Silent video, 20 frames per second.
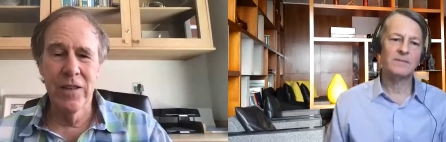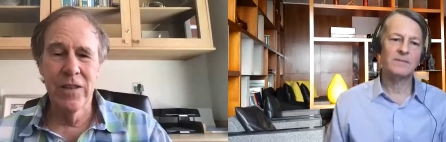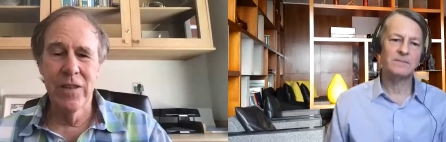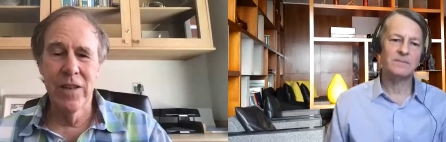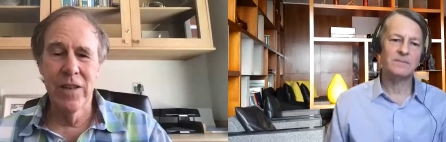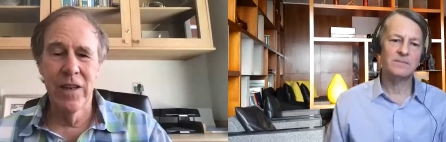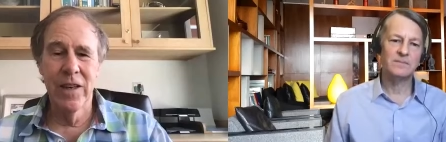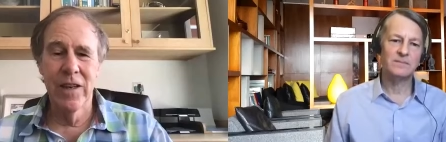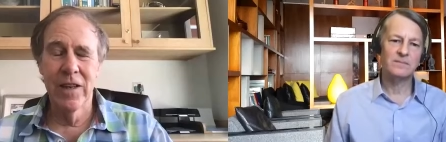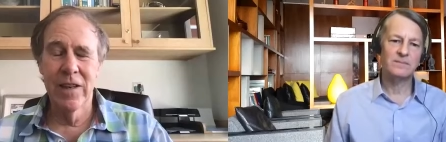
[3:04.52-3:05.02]
Speaker 1: to
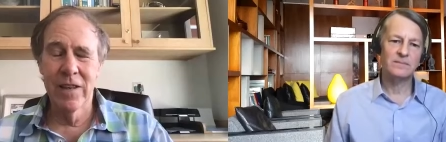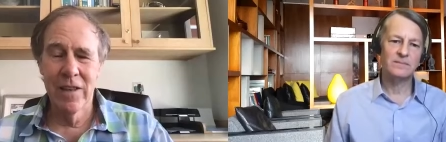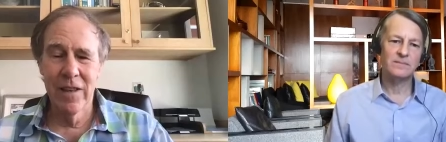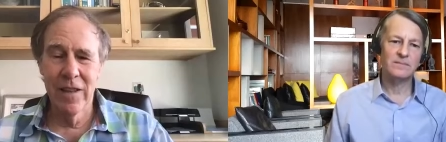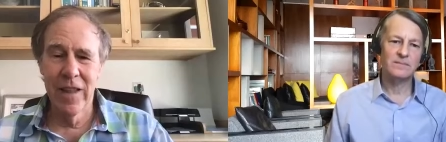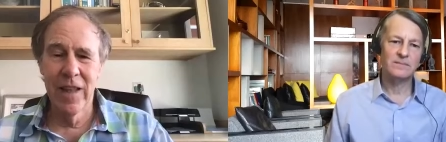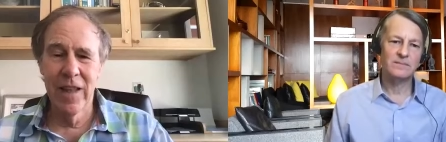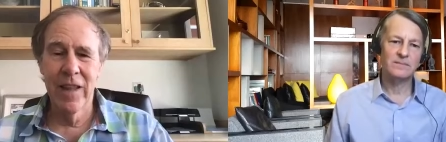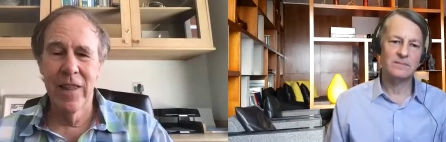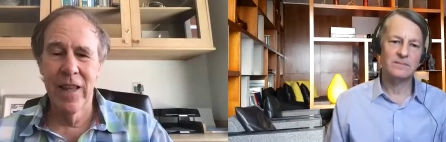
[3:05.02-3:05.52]
diet.
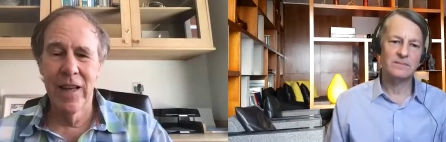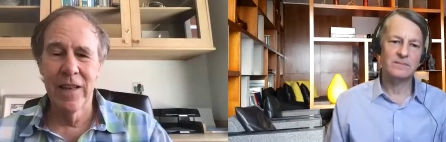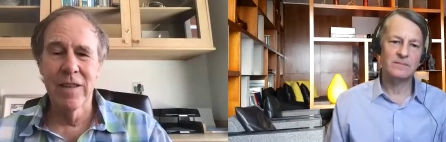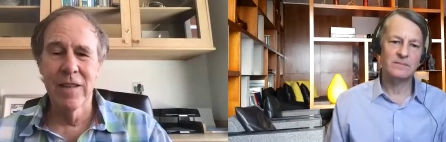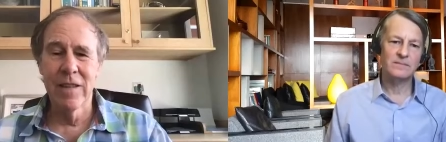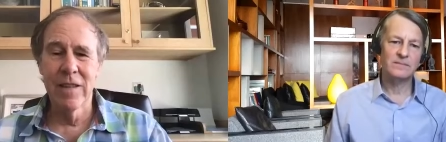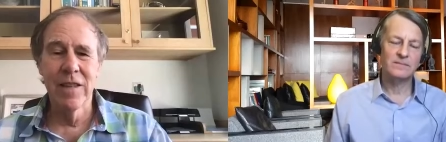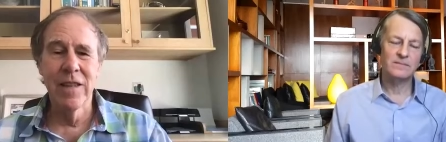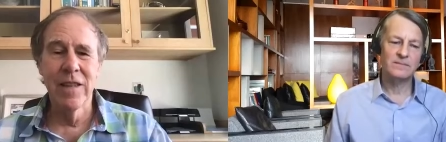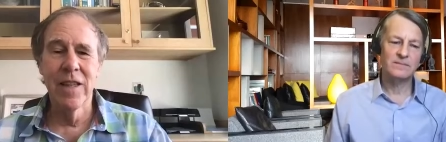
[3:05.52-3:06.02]
And that,
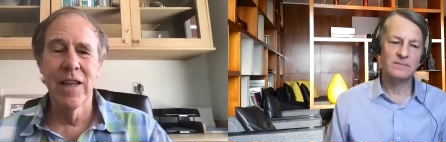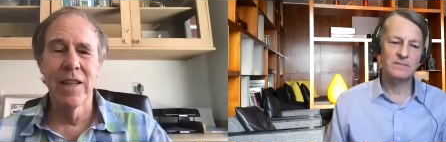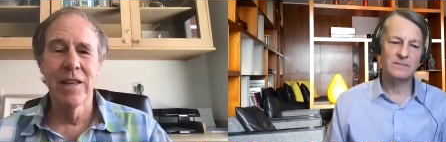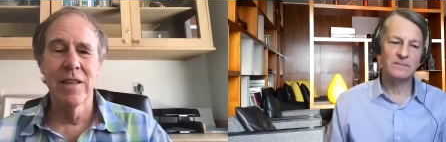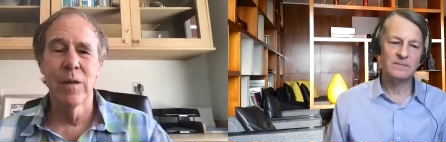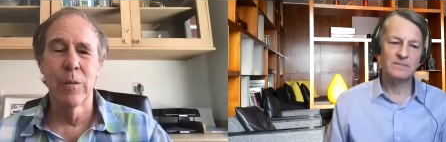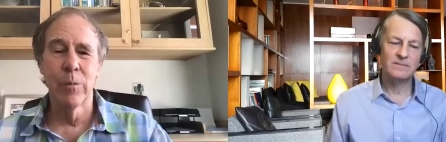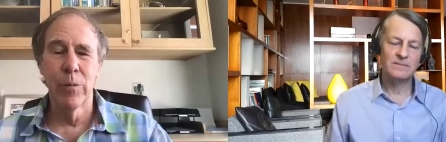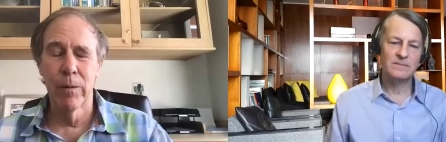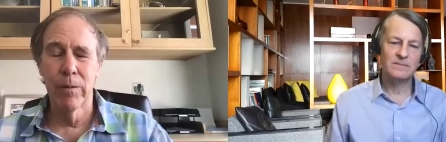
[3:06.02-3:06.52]
that's,
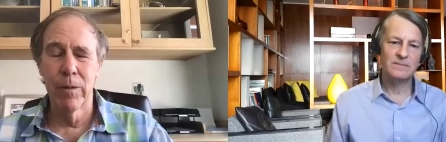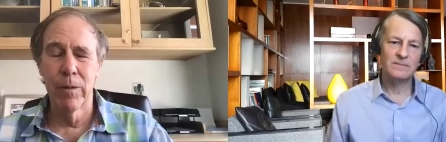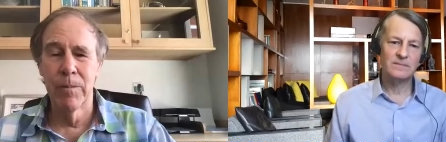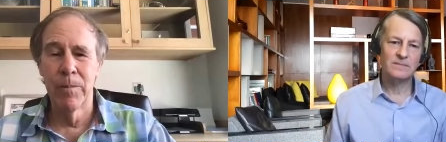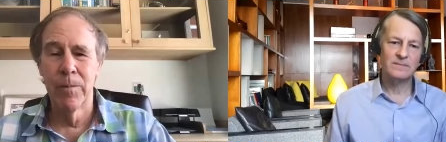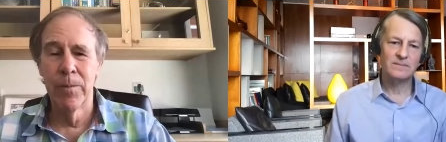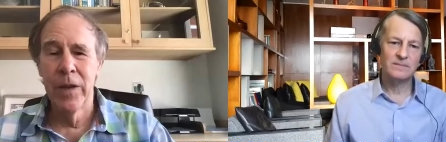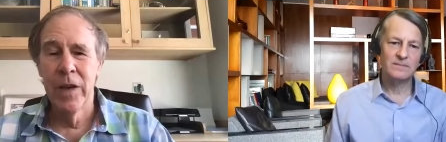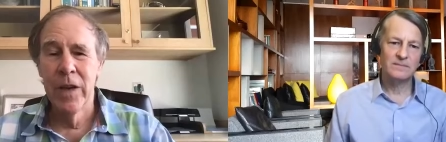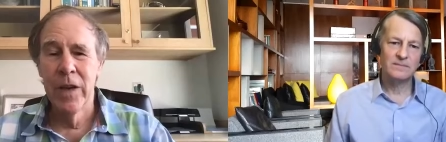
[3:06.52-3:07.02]
that's the
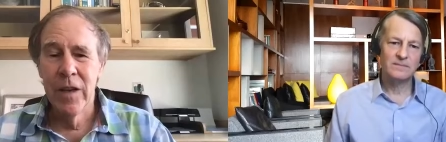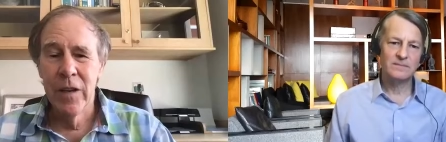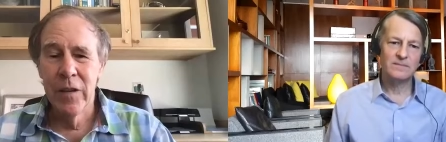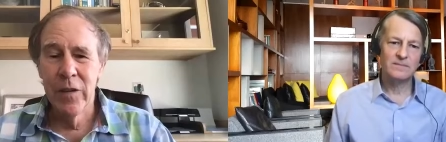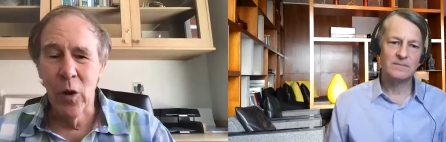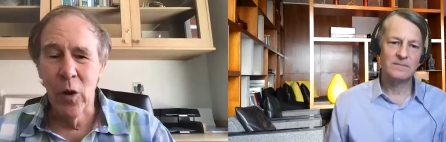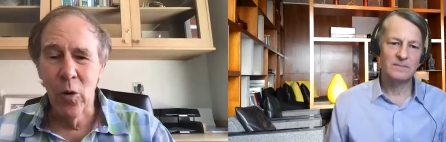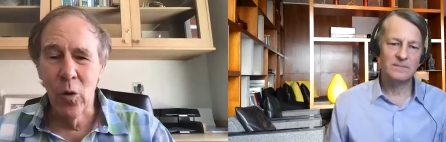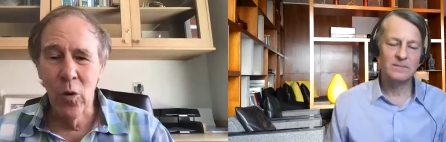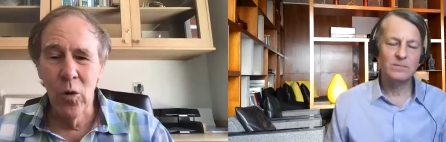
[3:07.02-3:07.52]
problem.
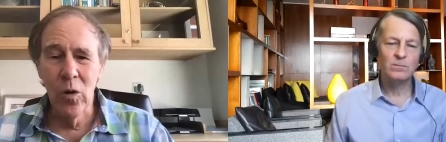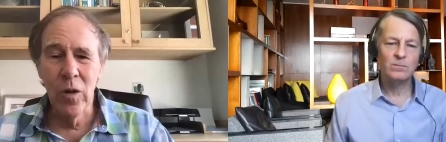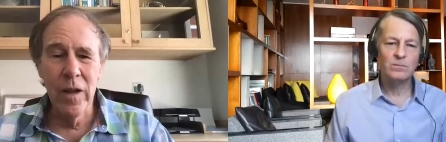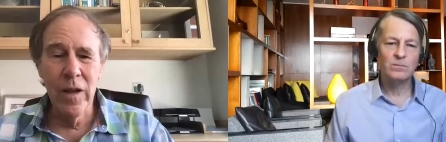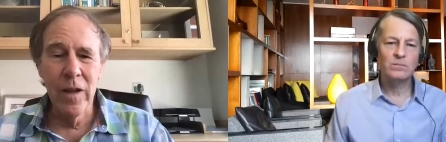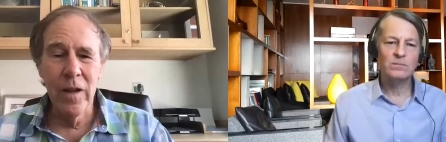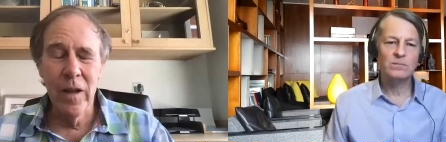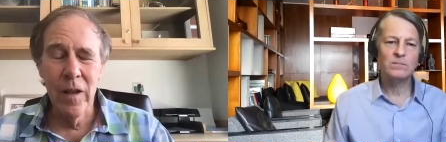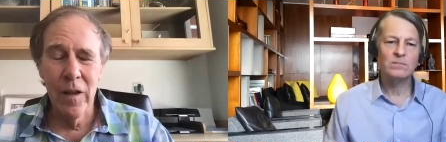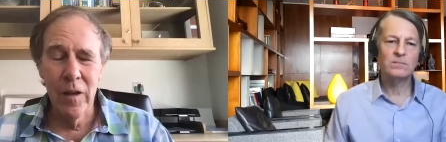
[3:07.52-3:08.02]
So all
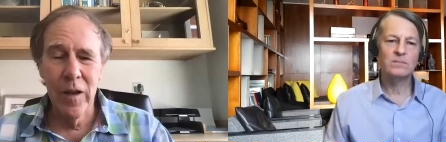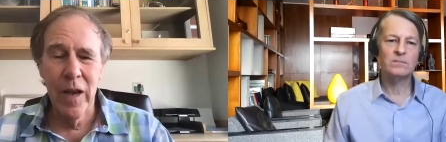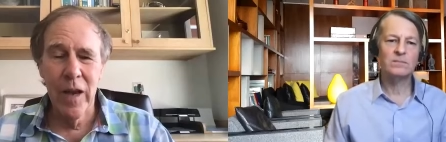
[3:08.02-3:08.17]
the